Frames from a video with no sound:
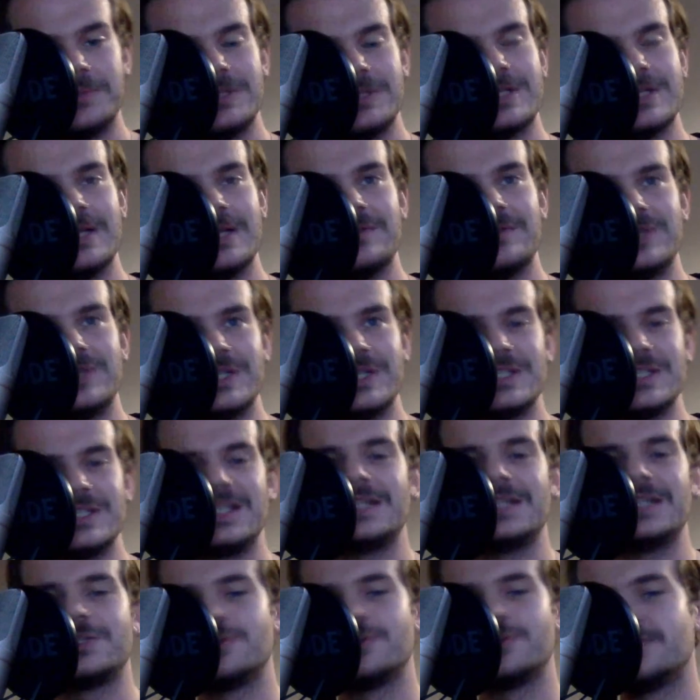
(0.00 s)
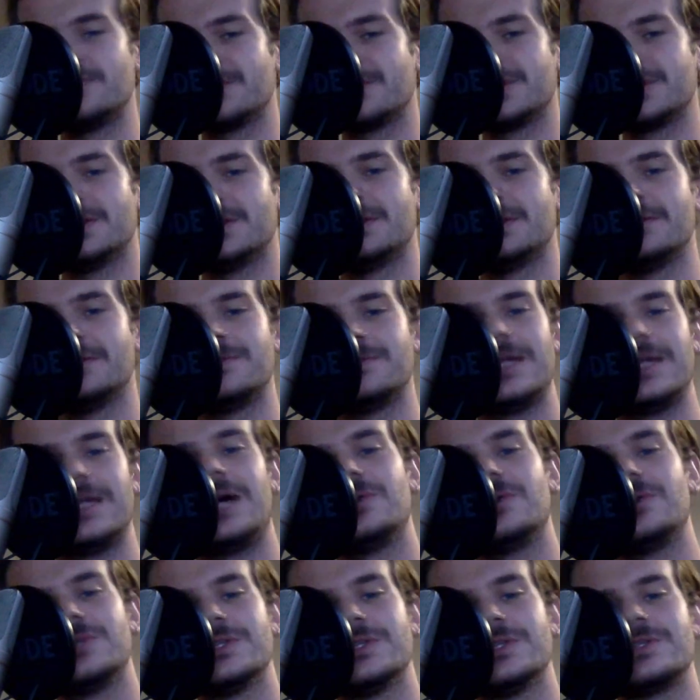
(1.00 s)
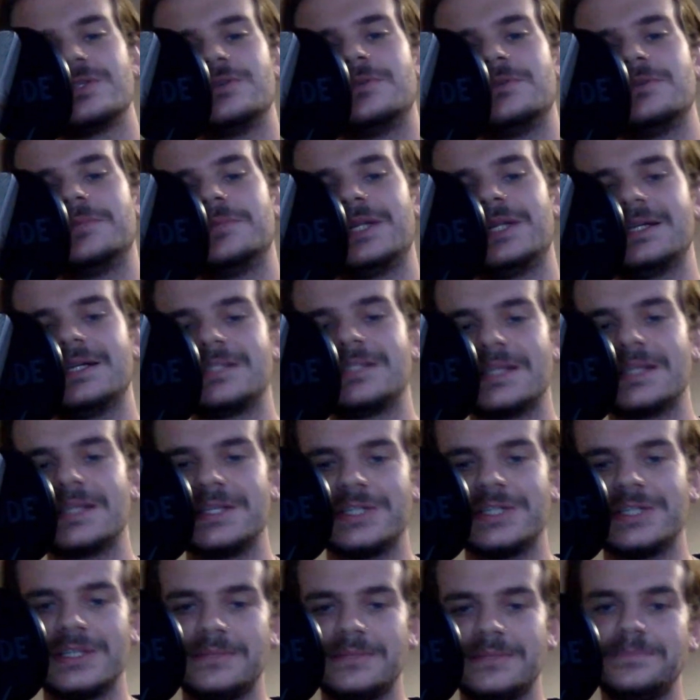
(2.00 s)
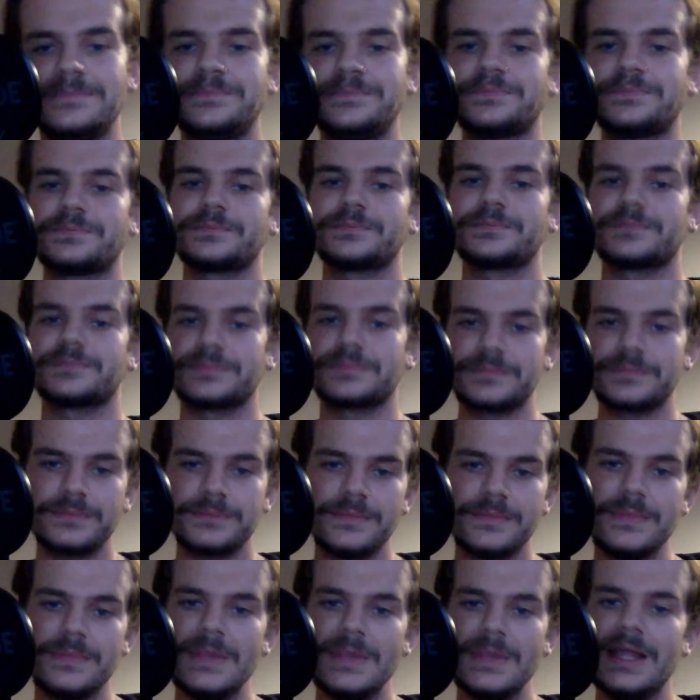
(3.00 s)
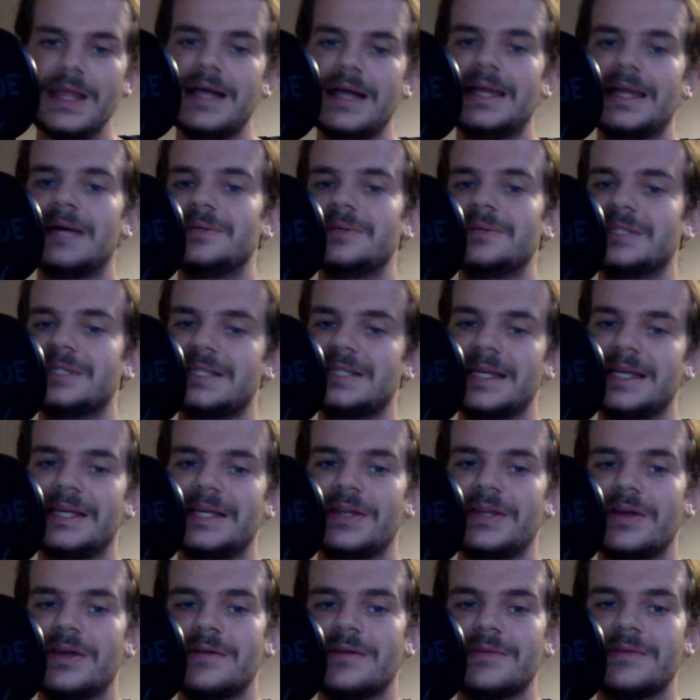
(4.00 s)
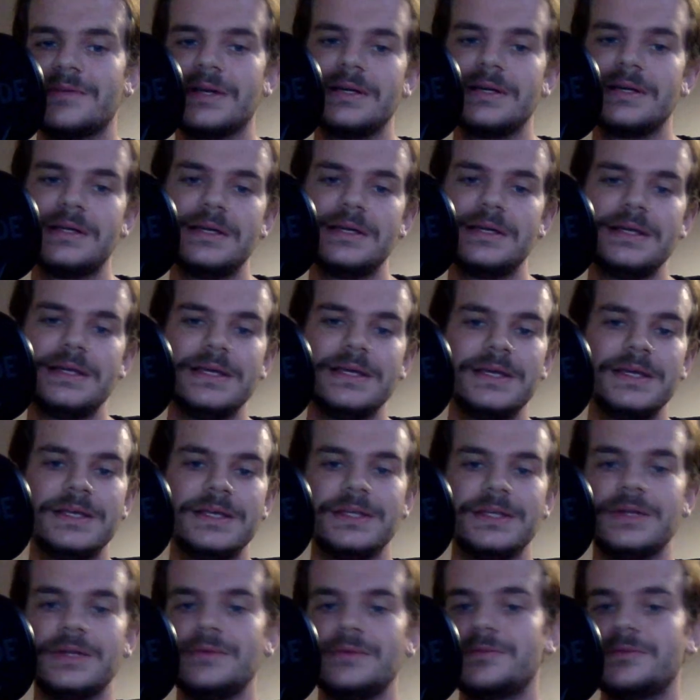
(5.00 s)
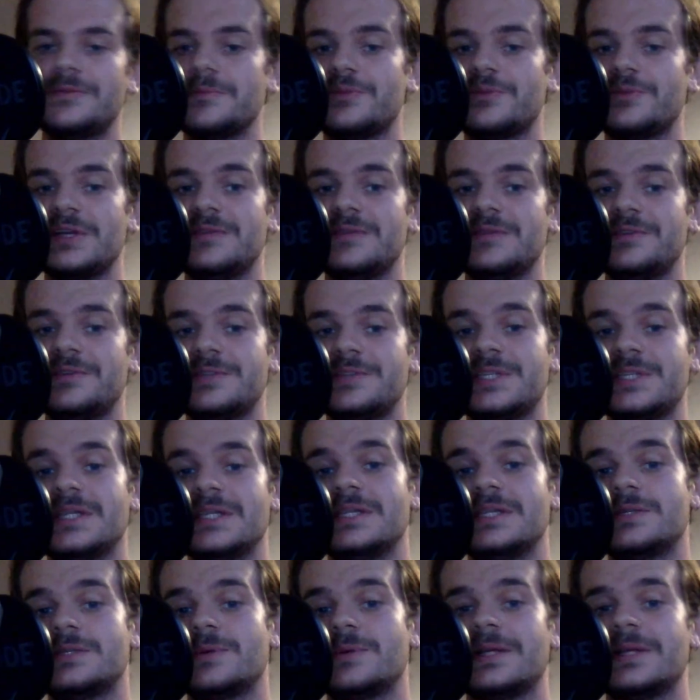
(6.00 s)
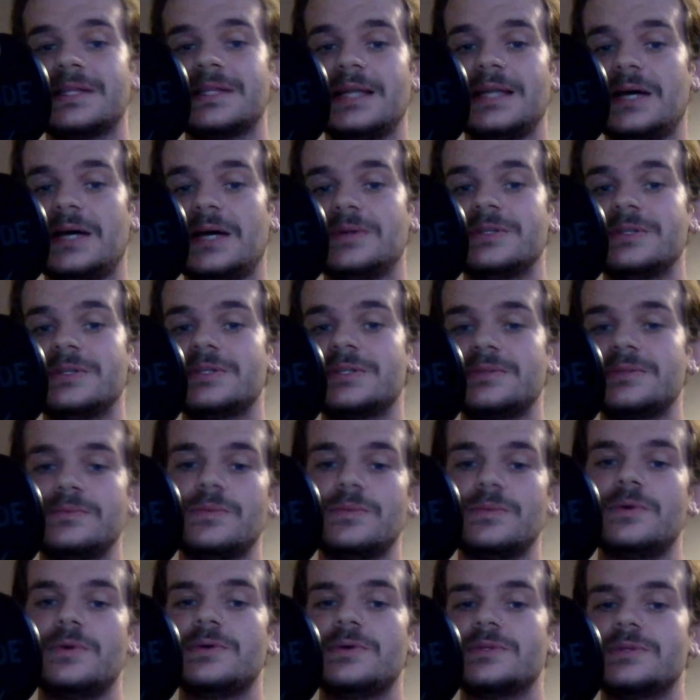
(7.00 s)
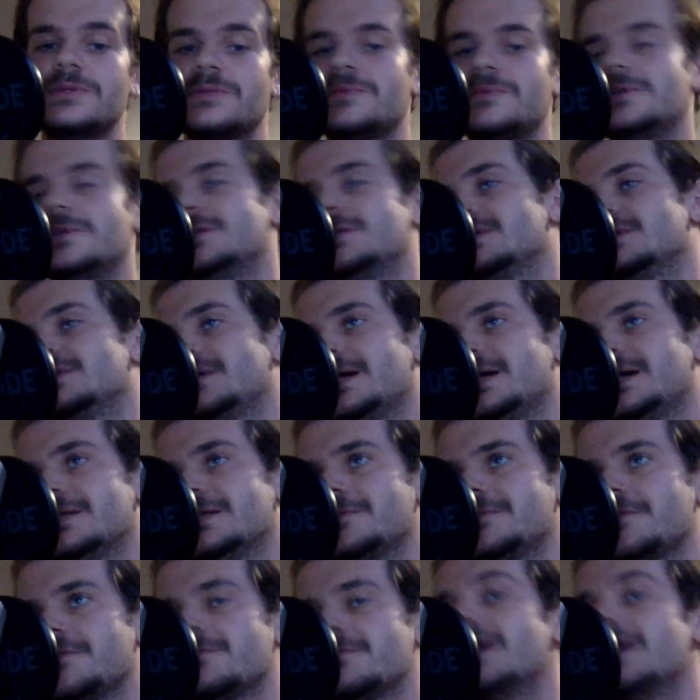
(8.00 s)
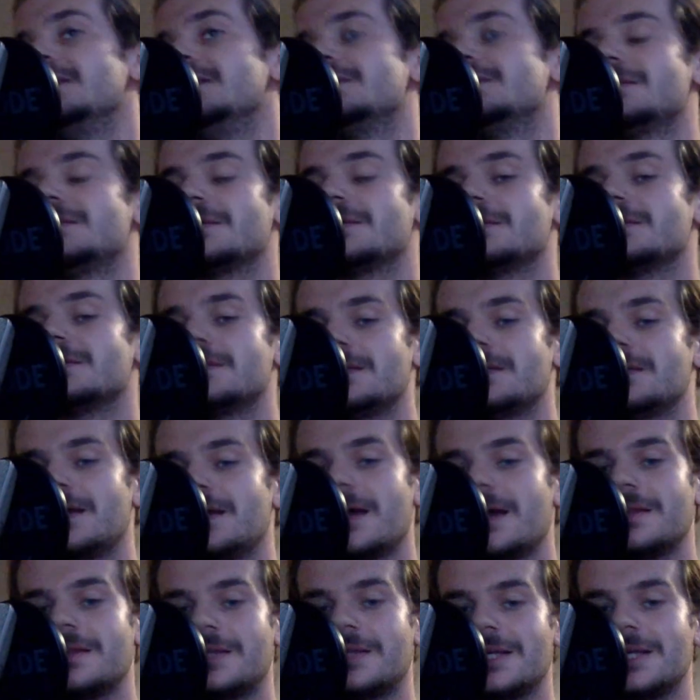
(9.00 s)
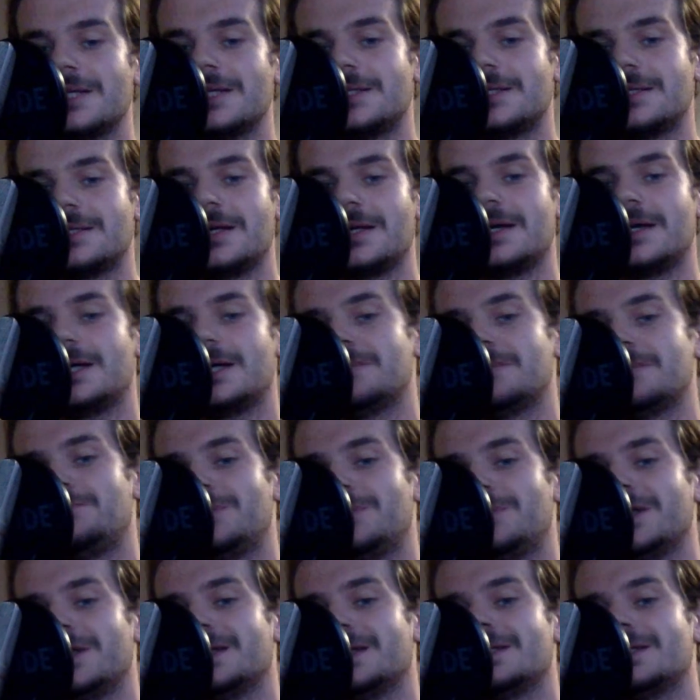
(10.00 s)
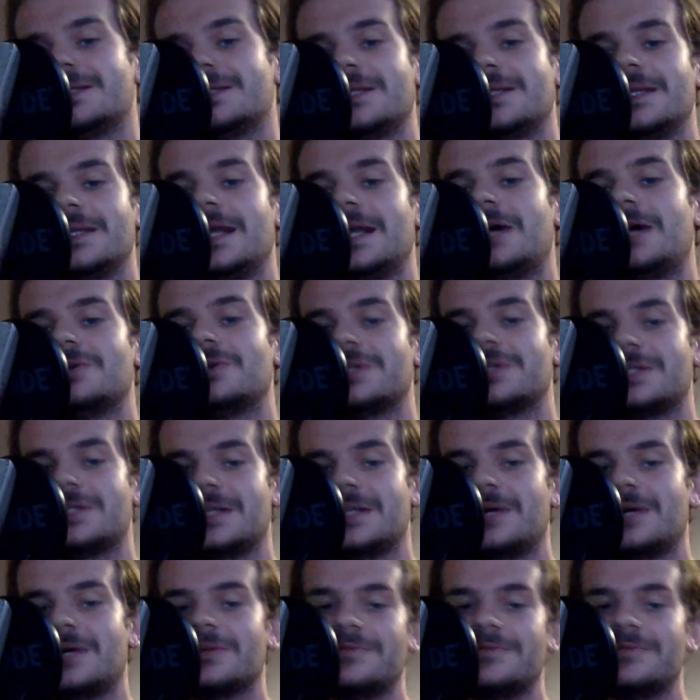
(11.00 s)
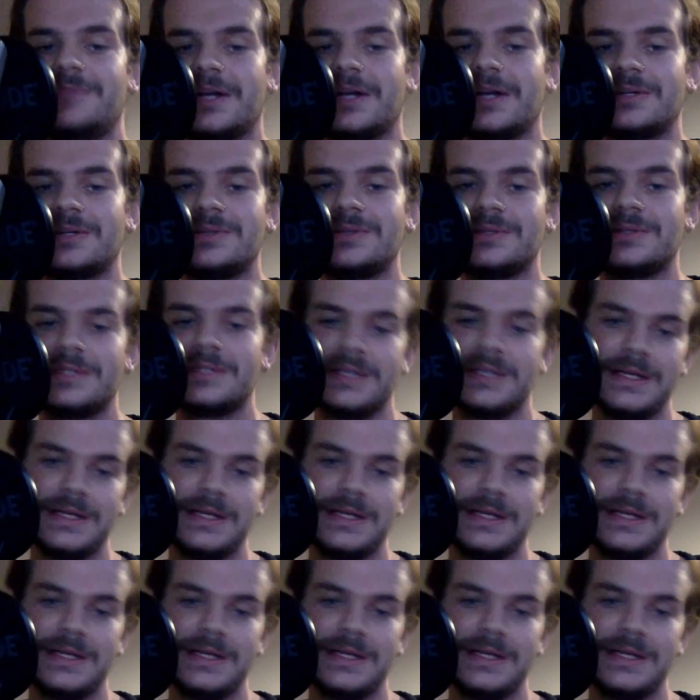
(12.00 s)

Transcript: services, and the introduction of loudness normalization, and how it's taken over, from previous years where the loudness wars were kind of a race to get this biggest and loudest sounding record.